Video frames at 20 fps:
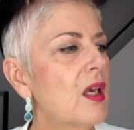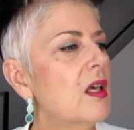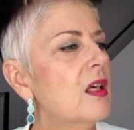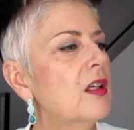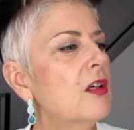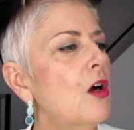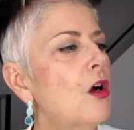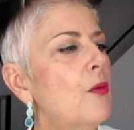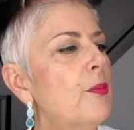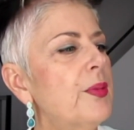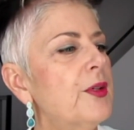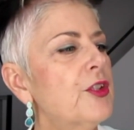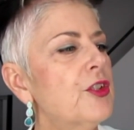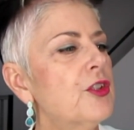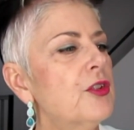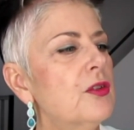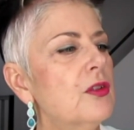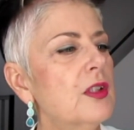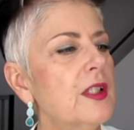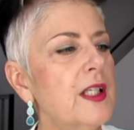called
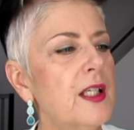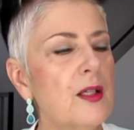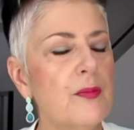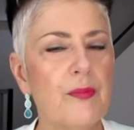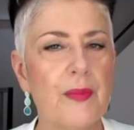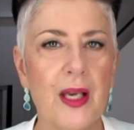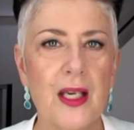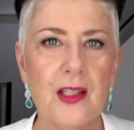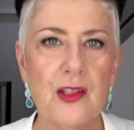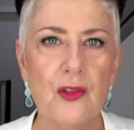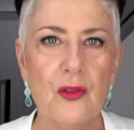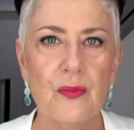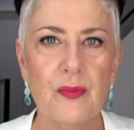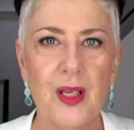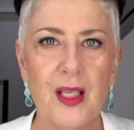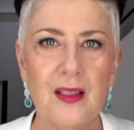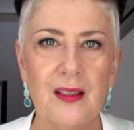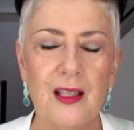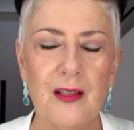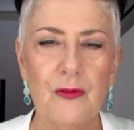patchouli and basil
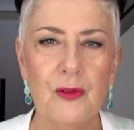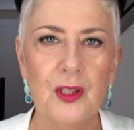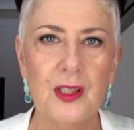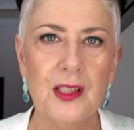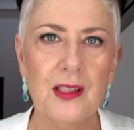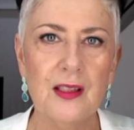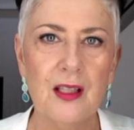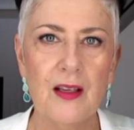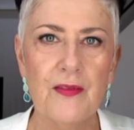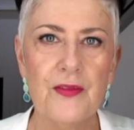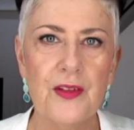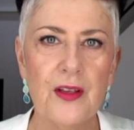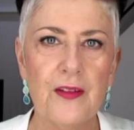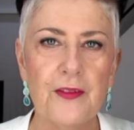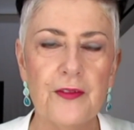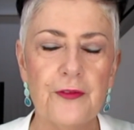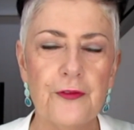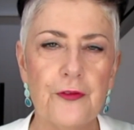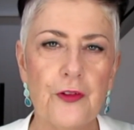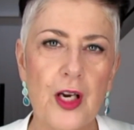mint. I really love the
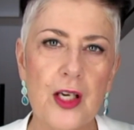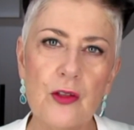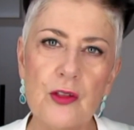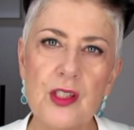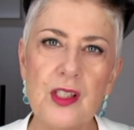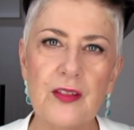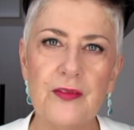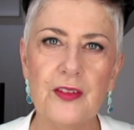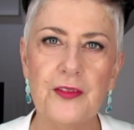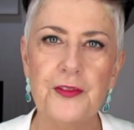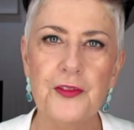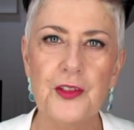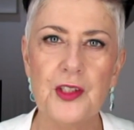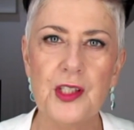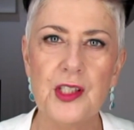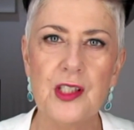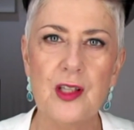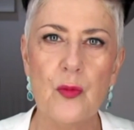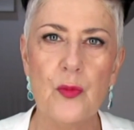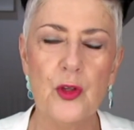fragrance of it for the
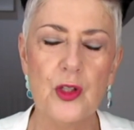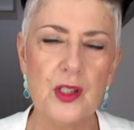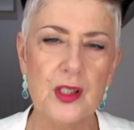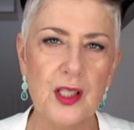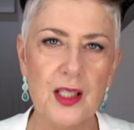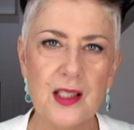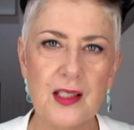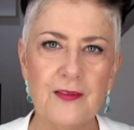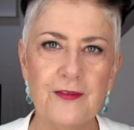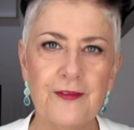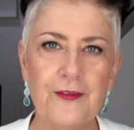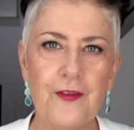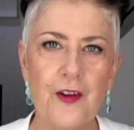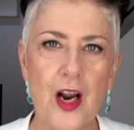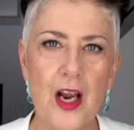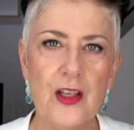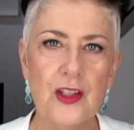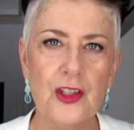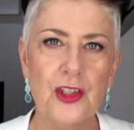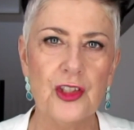summer. It's nice and
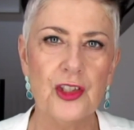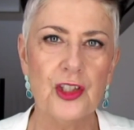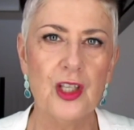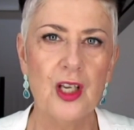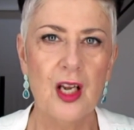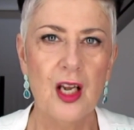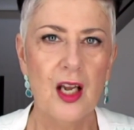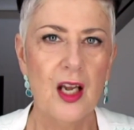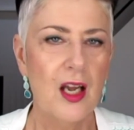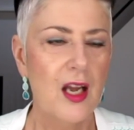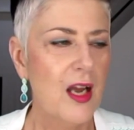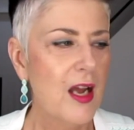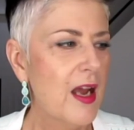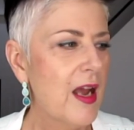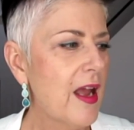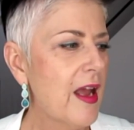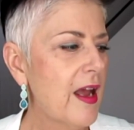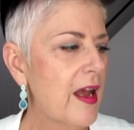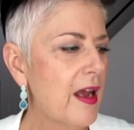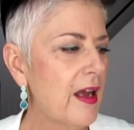fresh,
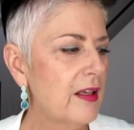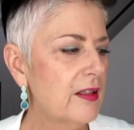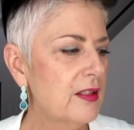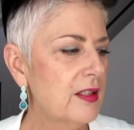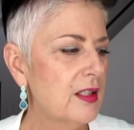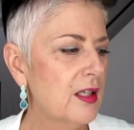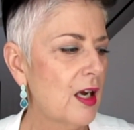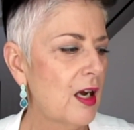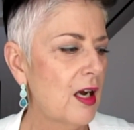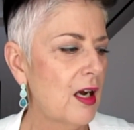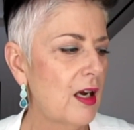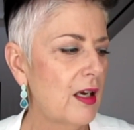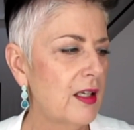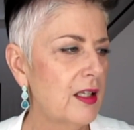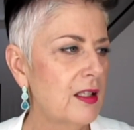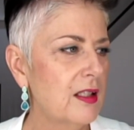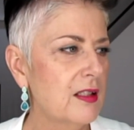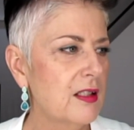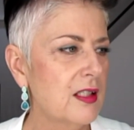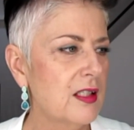and
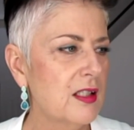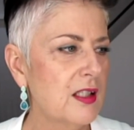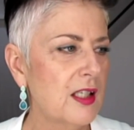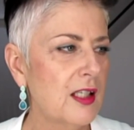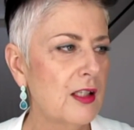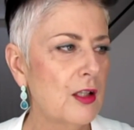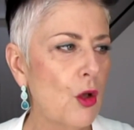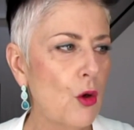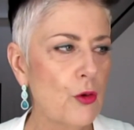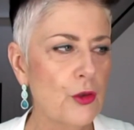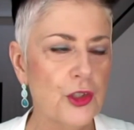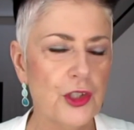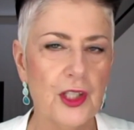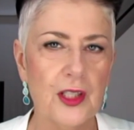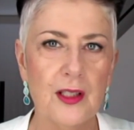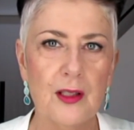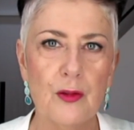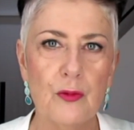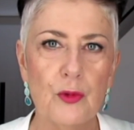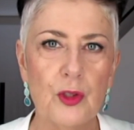it's the
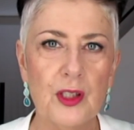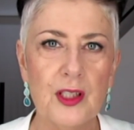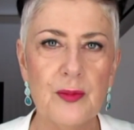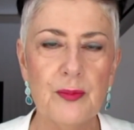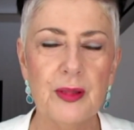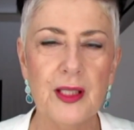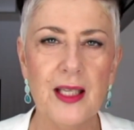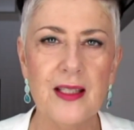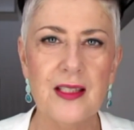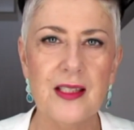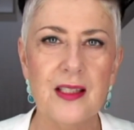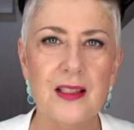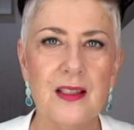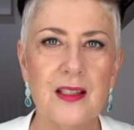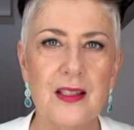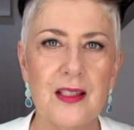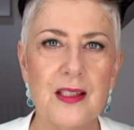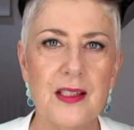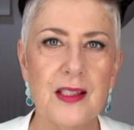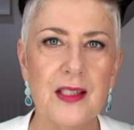lotion. It really blends
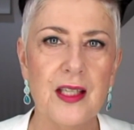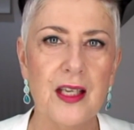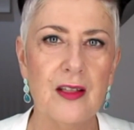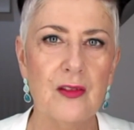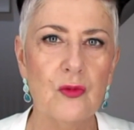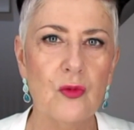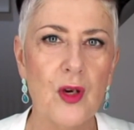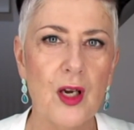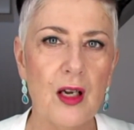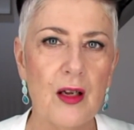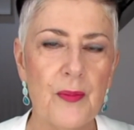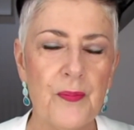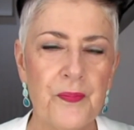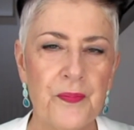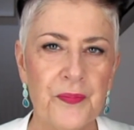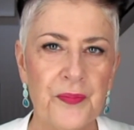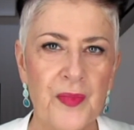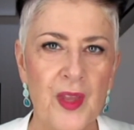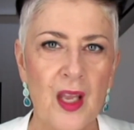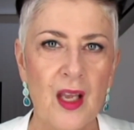into the skin well.
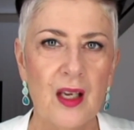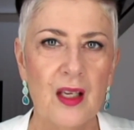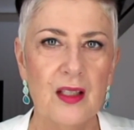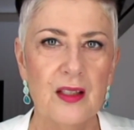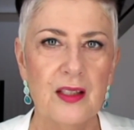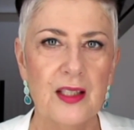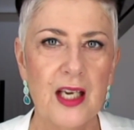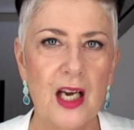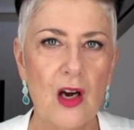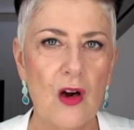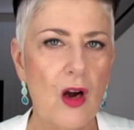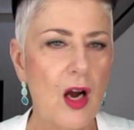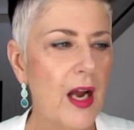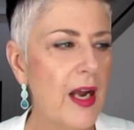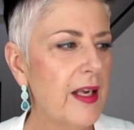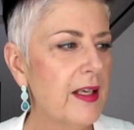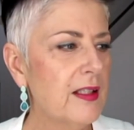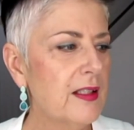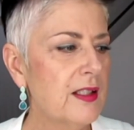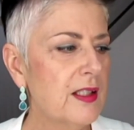Now,
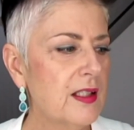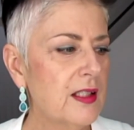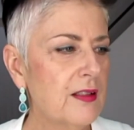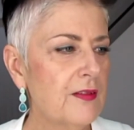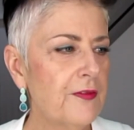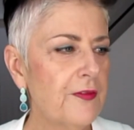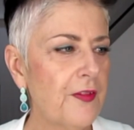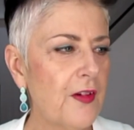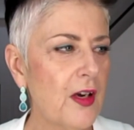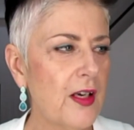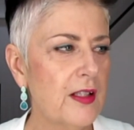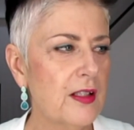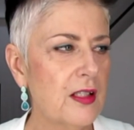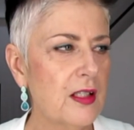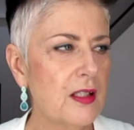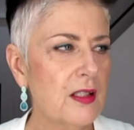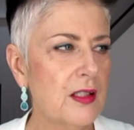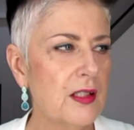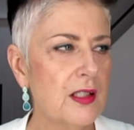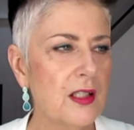I did find
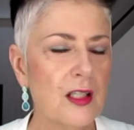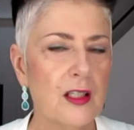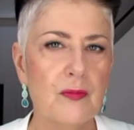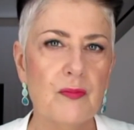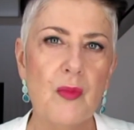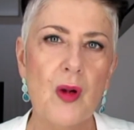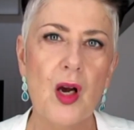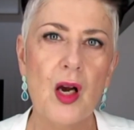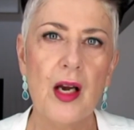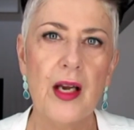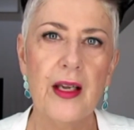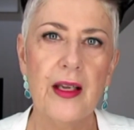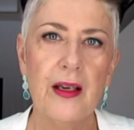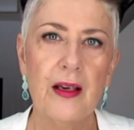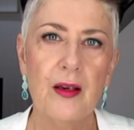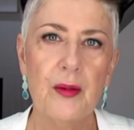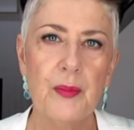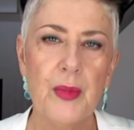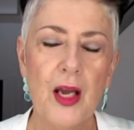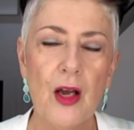these in
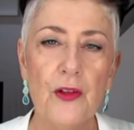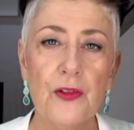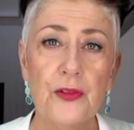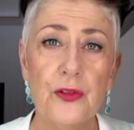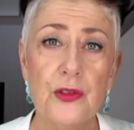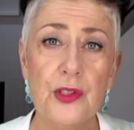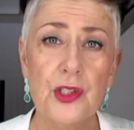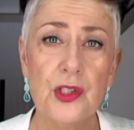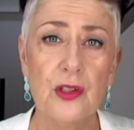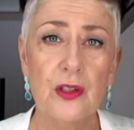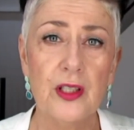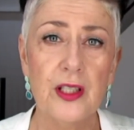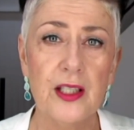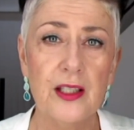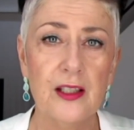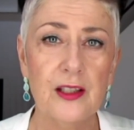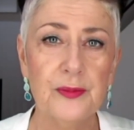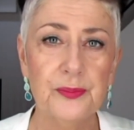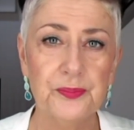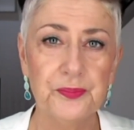my health food store
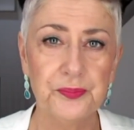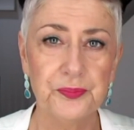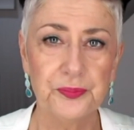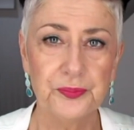here.